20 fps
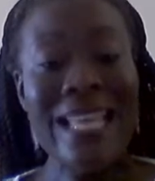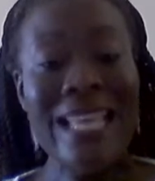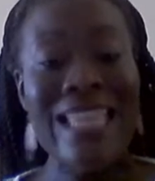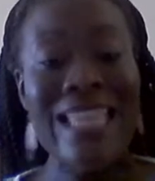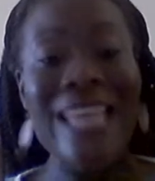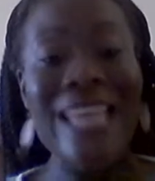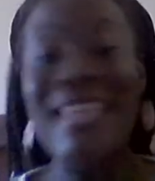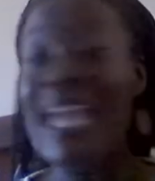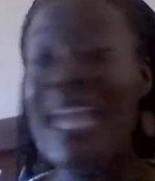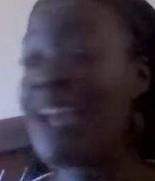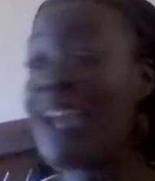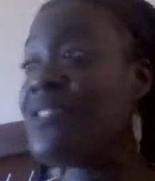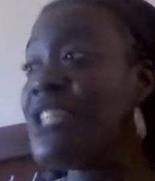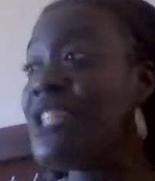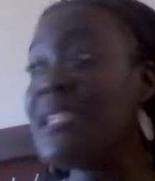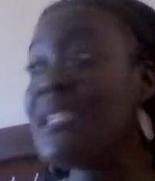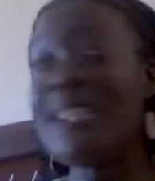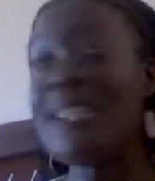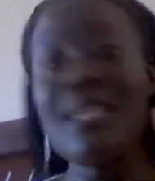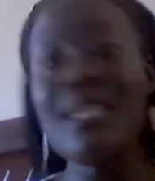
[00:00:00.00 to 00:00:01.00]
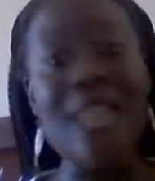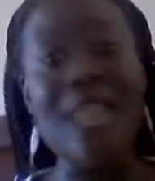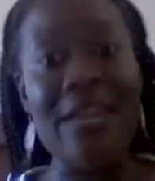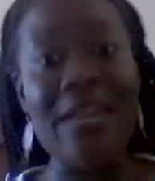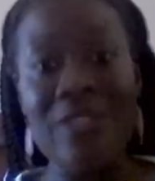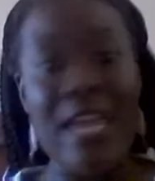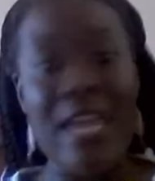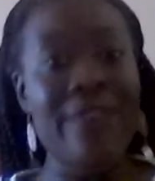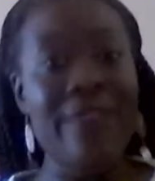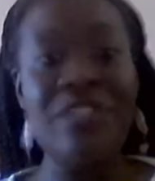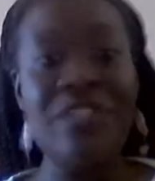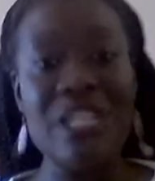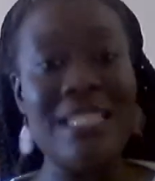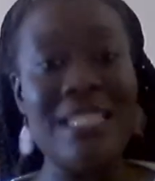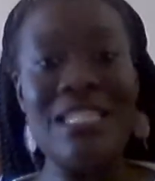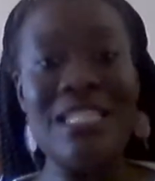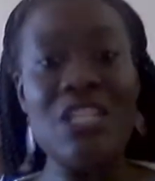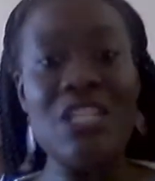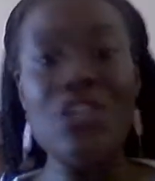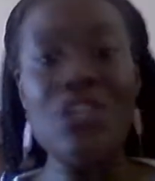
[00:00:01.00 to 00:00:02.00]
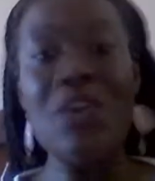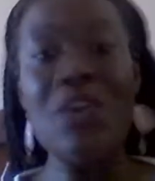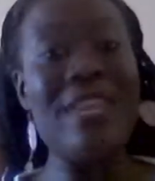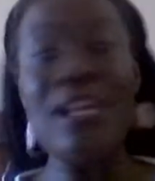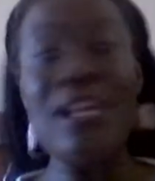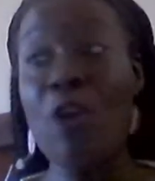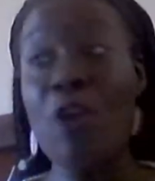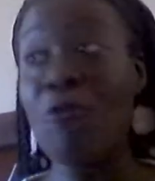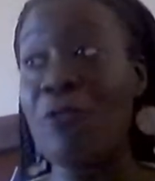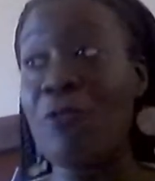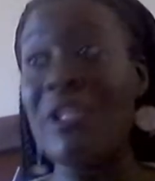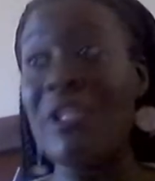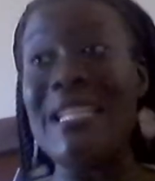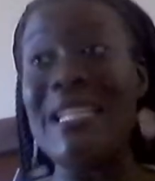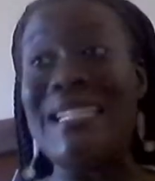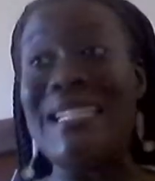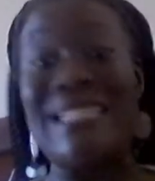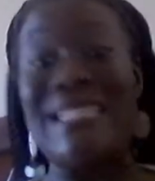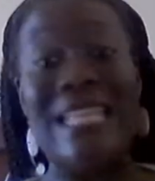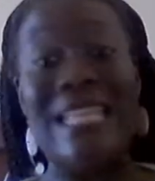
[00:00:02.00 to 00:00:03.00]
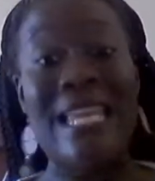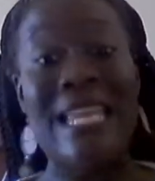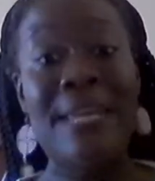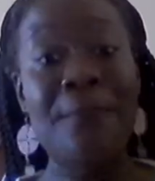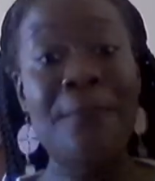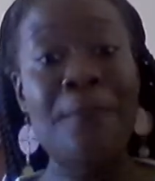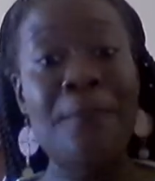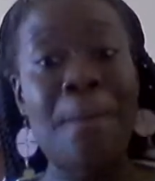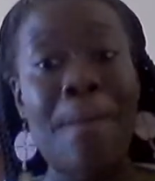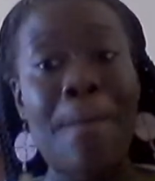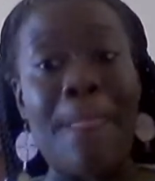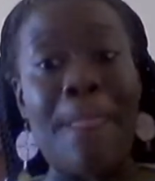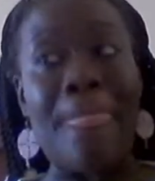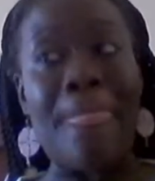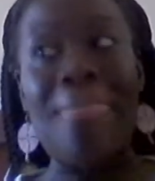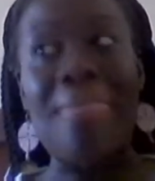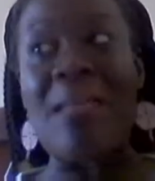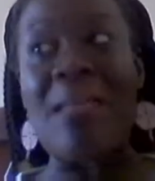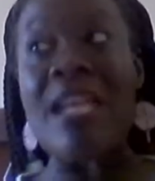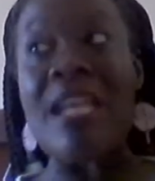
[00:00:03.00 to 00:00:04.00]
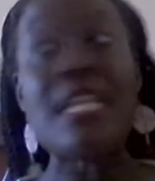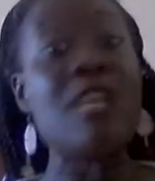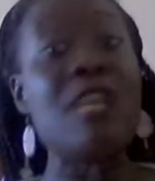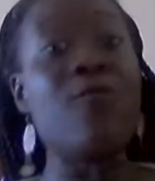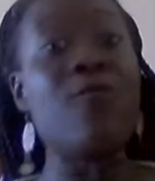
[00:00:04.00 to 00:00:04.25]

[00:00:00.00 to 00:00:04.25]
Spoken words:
that they've just, they don't really see any